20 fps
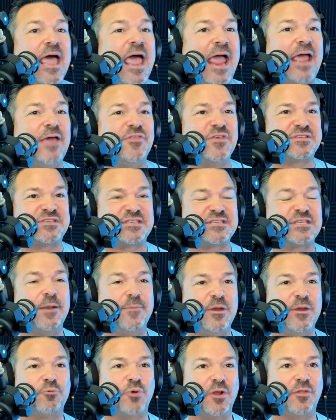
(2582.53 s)
Hey, this is going to
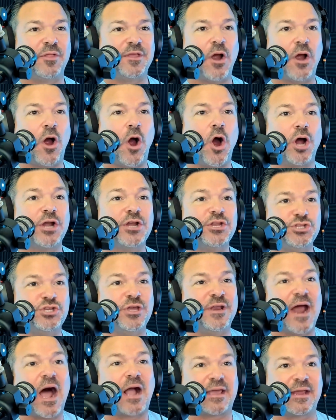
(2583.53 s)
be really hard. You're
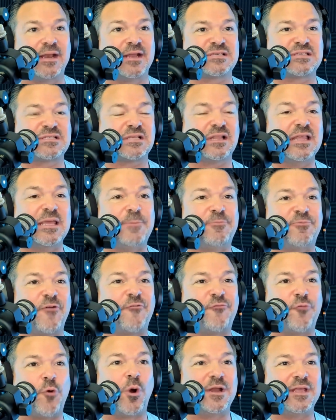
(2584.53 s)
not going to sleep for
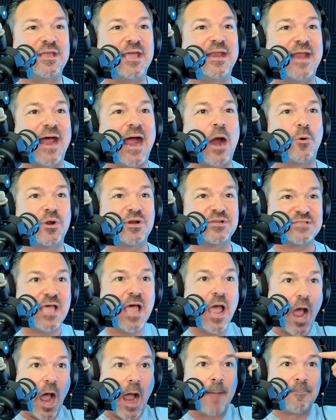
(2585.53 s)
48 hours.
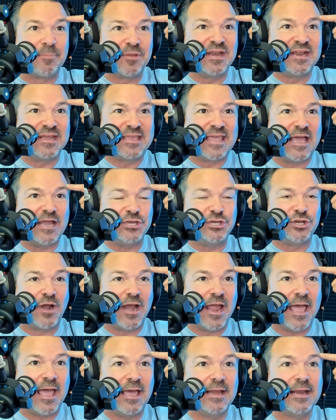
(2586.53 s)
I'm going to get in your
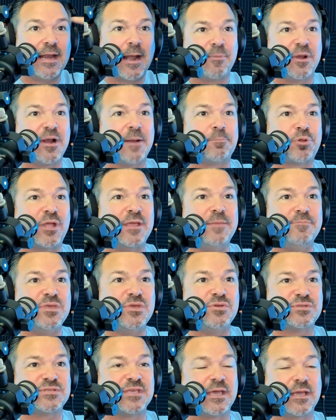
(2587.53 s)
head. I'm going to play
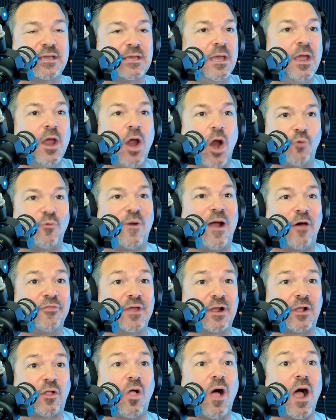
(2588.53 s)
music around the
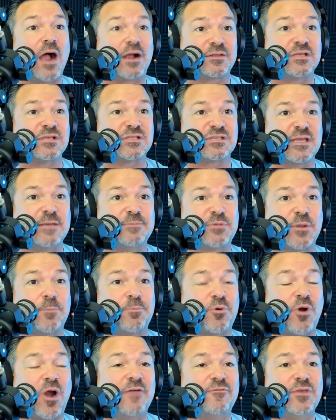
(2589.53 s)
clock to sleep
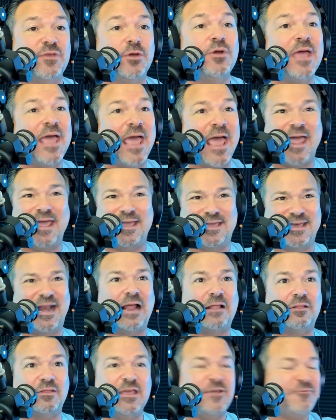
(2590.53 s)
deprive you. Hey, can I
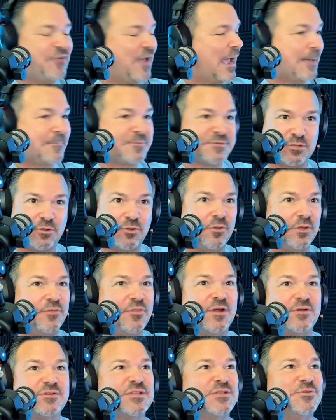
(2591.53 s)
leave? Absolutely.
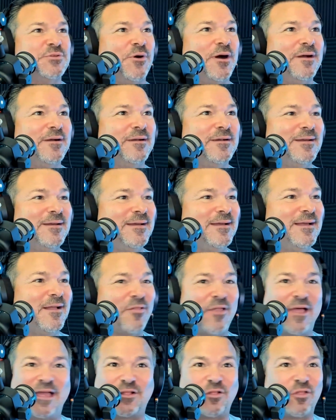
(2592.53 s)
There's the door.
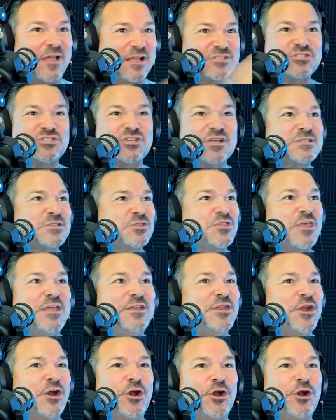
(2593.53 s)
Let's just thin
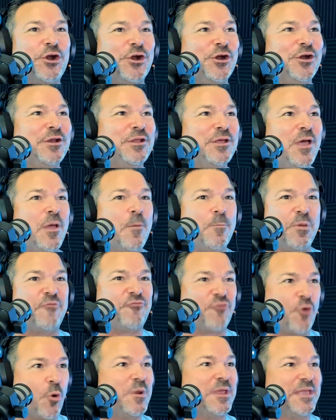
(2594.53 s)
the herd
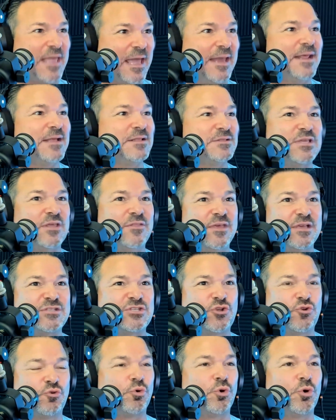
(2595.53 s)
before we get into this
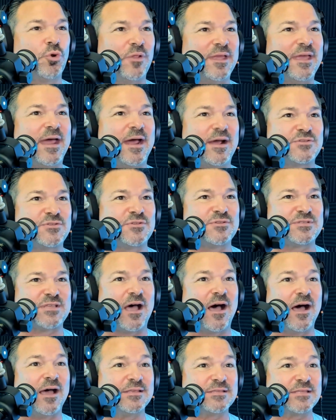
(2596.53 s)
grueling
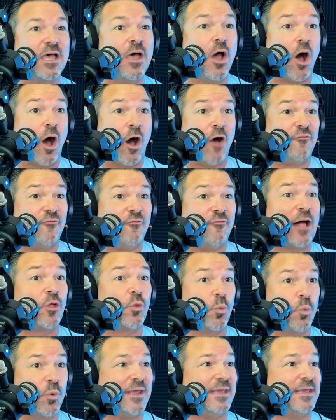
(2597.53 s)
exercise of Hell
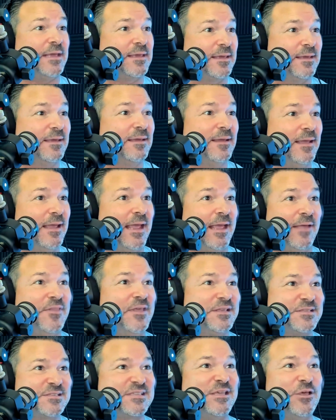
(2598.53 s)
Week and
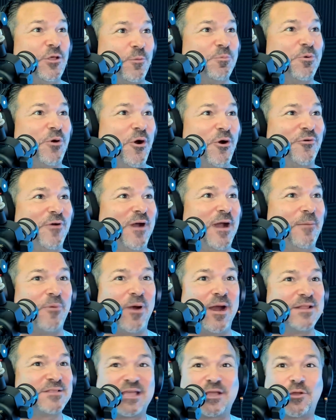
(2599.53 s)
the SEAL program,
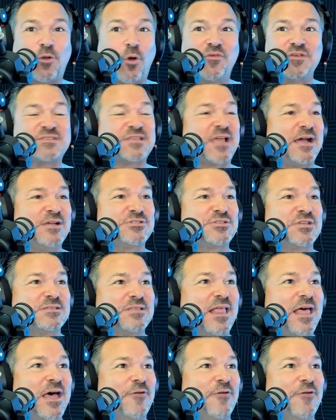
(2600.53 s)
right? It's like all these guys just left.